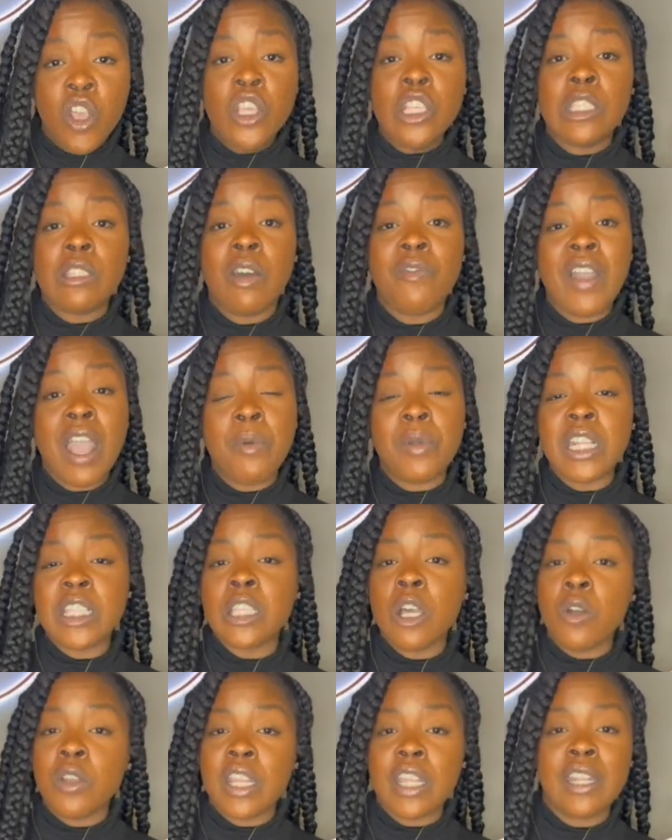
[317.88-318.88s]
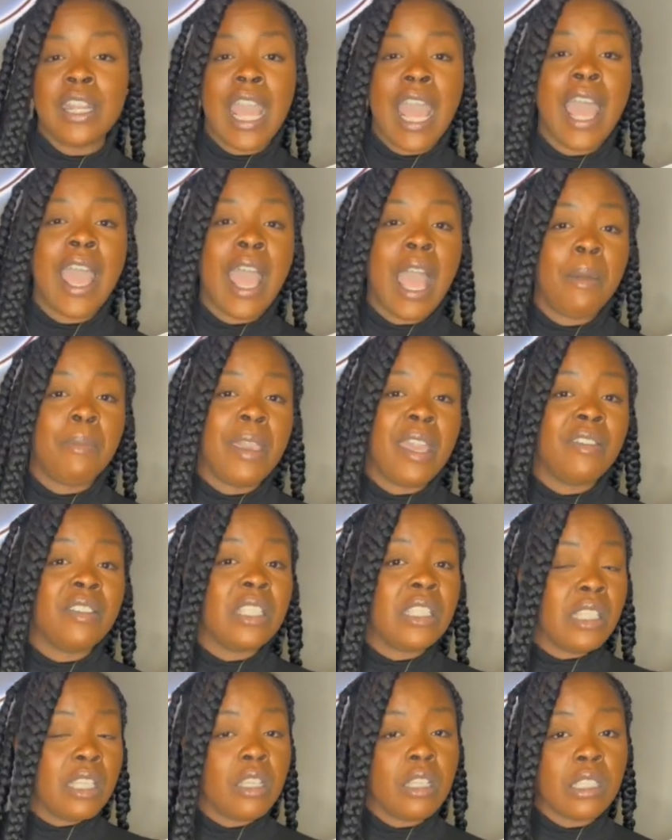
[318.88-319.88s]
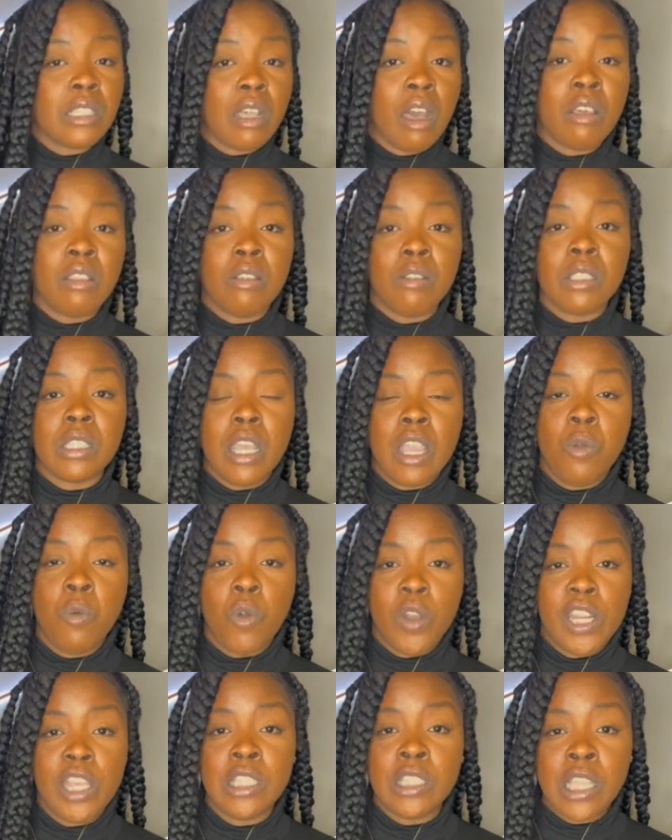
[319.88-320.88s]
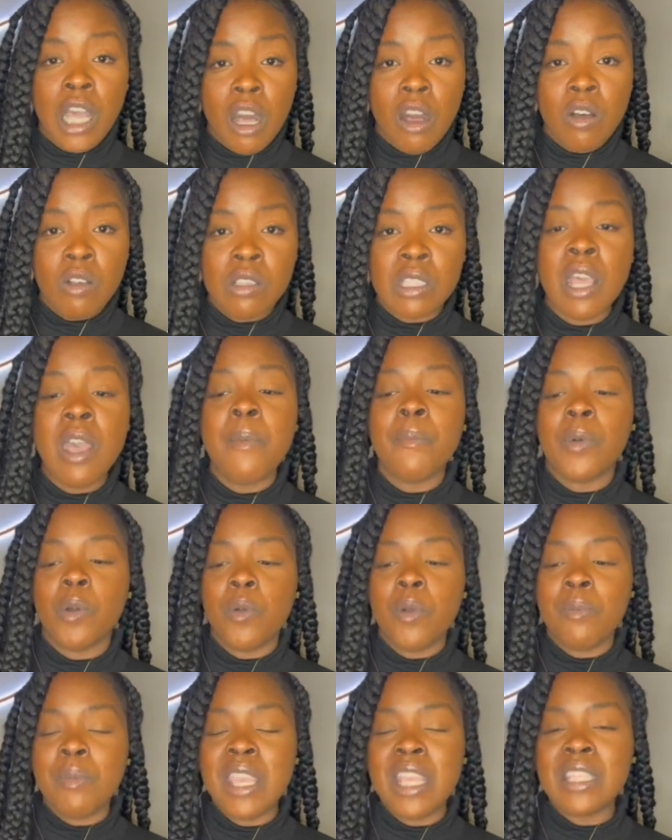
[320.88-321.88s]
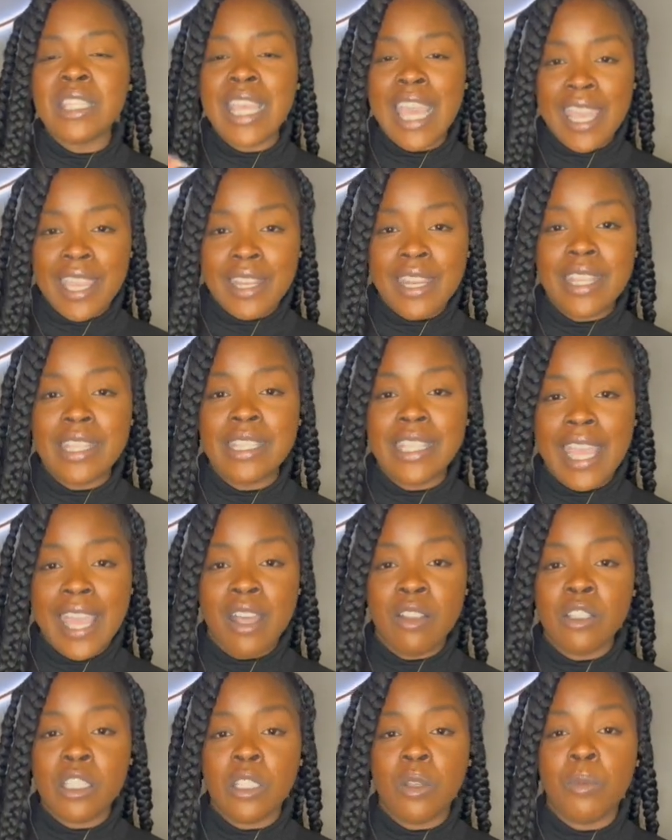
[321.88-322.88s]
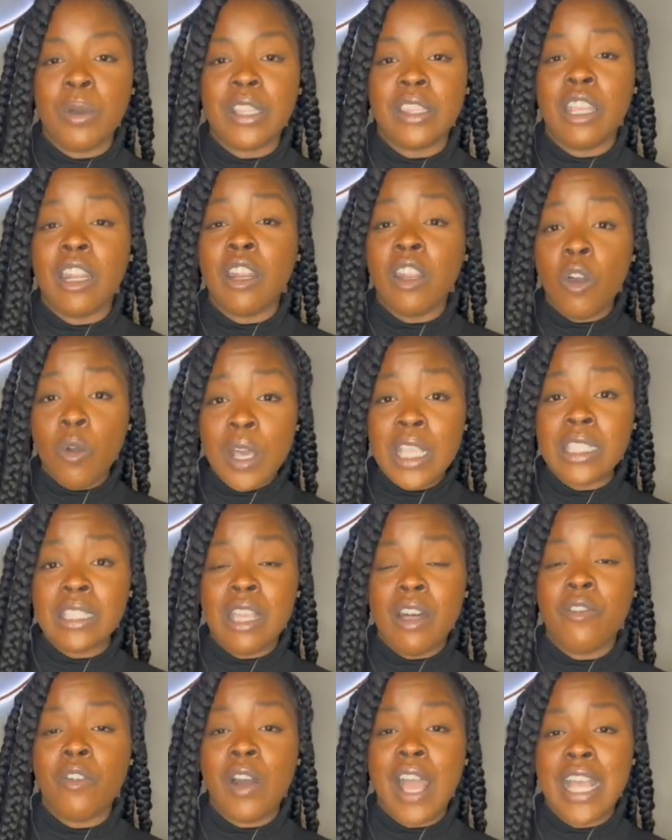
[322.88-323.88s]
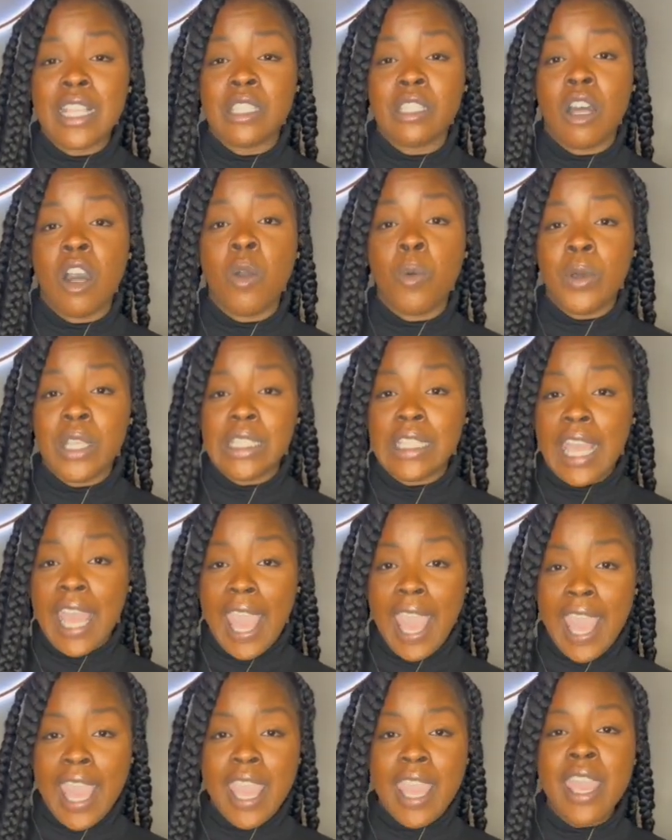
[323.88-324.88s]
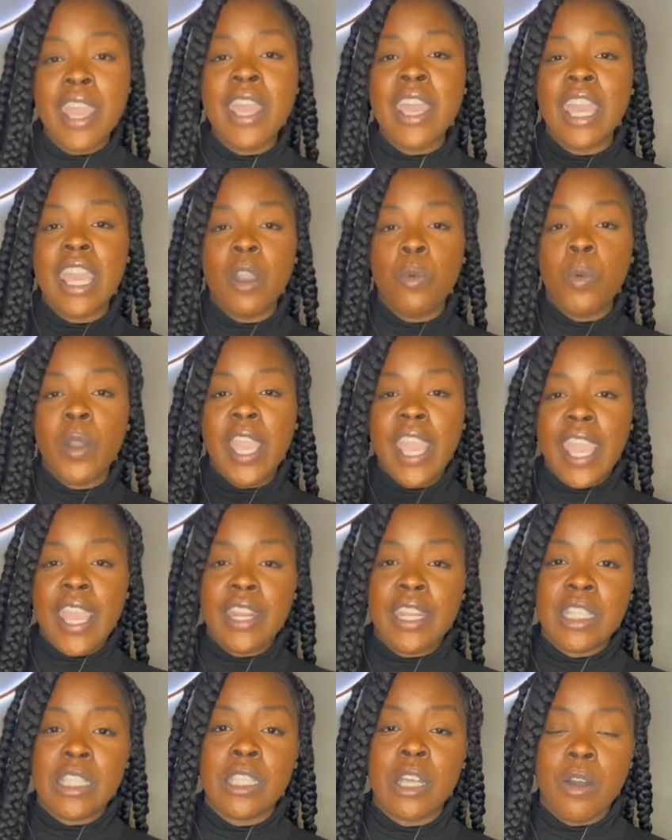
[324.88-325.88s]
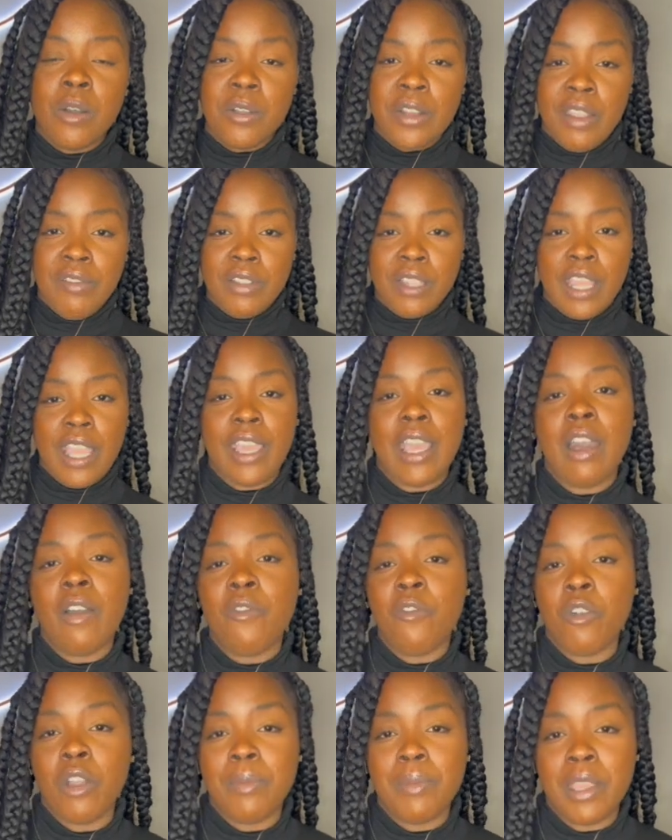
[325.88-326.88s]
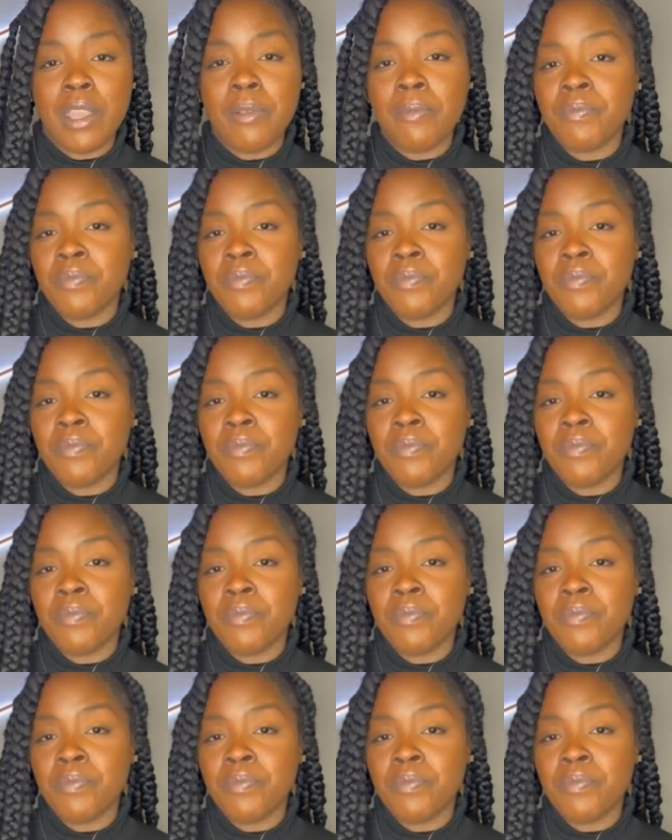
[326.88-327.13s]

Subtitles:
So if I would have toned a 9, I may have still saw those unwanted tones, but with me taking it down to what the lowest level I saw was an 8, it went ahead and toned everything out for me.